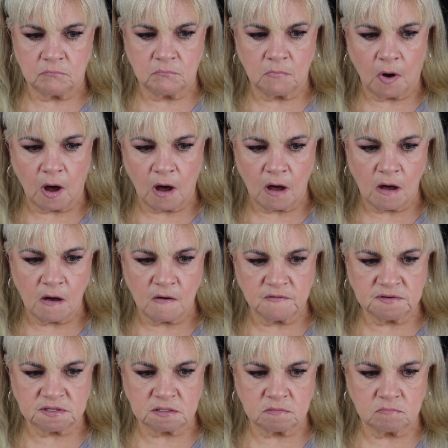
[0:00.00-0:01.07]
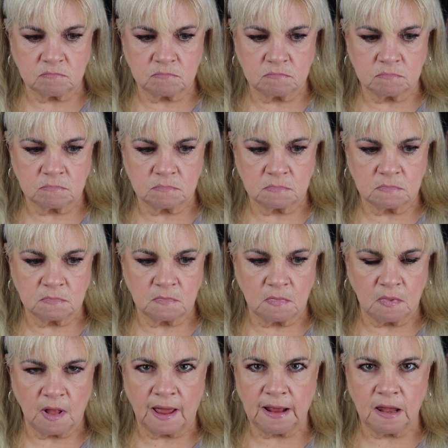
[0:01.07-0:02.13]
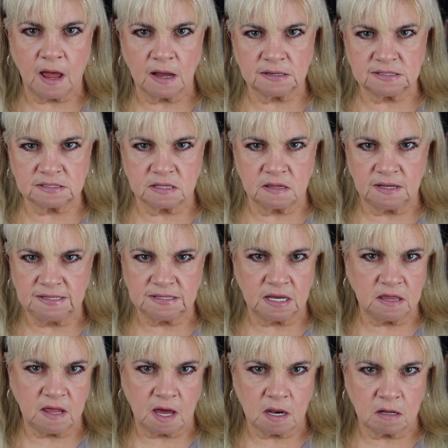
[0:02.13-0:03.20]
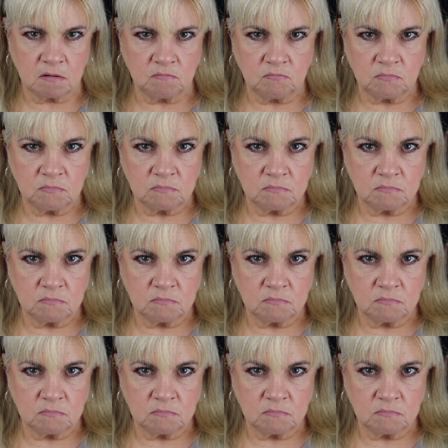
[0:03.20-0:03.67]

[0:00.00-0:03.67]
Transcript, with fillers: mauves and lilacs and things like that and